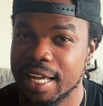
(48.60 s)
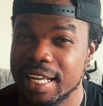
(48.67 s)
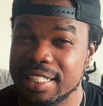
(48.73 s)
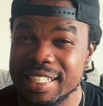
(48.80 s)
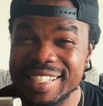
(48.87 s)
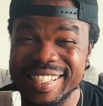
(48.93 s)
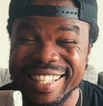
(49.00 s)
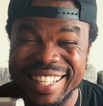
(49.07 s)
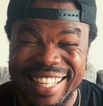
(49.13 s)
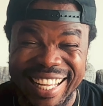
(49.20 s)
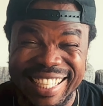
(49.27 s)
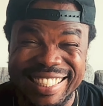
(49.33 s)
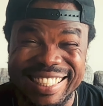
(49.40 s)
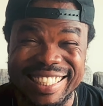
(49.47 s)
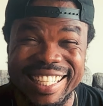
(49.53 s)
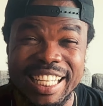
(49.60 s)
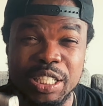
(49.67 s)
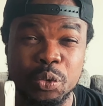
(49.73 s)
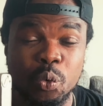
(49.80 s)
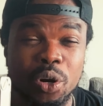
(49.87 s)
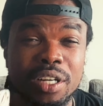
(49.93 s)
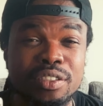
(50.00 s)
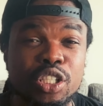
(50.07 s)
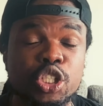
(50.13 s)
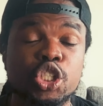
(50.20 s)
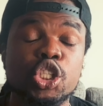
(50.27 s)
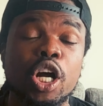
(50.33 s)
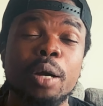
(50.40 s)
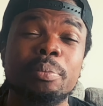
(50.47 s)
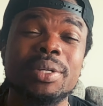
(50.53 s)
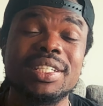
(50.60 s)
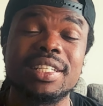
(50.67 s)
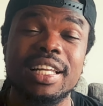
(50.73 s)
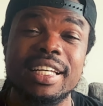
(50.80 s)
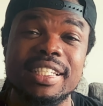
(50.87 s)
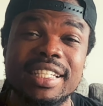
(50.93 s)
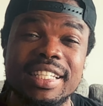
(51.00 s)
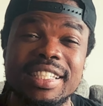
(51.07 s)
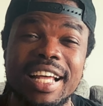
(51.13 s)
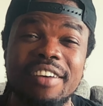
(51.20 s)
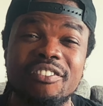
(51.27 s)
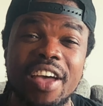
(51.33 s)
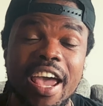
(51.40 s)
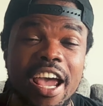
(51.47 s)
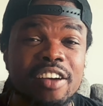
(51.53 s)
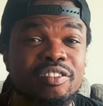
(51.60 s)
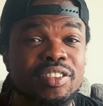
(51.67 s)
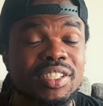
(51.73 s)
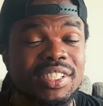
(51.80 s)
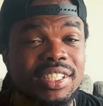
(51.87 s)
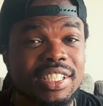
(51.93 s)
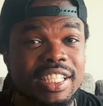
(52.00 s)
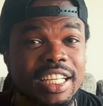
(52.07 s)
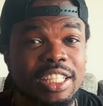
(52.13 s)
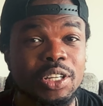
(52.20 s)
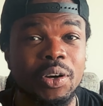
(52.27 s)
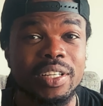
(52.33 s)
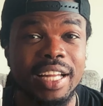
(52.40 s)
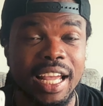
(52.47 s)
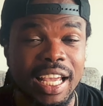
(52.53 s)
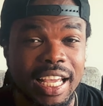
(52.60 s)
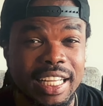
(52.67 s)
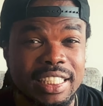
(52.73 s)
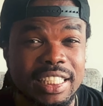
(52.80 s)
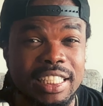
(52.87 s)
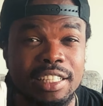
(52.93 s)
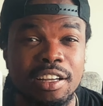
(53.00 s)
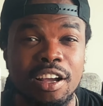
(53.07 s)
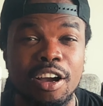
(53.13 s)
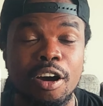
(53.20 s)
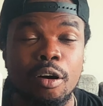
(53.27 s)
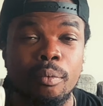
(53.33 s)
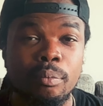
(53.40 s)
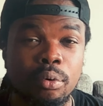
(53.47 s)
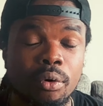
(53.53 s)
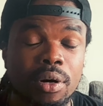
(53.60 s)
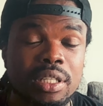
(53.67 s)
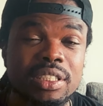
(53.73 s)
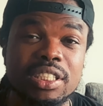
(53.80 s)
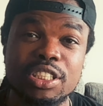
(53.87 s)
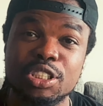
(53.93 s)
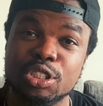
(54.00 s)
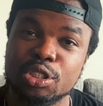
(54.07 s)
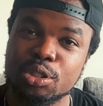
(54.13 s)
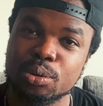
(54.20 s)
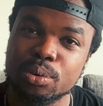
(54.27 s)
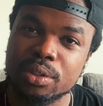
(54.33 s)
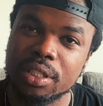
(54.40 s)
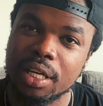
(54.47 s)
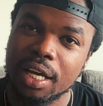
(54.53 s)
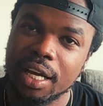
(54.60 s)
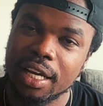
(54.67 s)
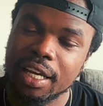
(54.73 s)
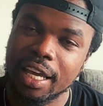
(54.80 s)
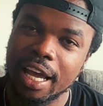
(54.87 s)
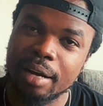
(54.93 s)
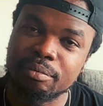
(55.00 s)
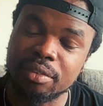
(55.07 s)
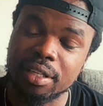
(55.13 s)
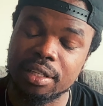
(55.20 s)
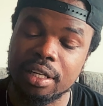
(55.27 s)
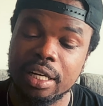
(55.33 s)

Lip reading: And this lens is one of the sharpest lenses I've ever seen on any point and shoot camera.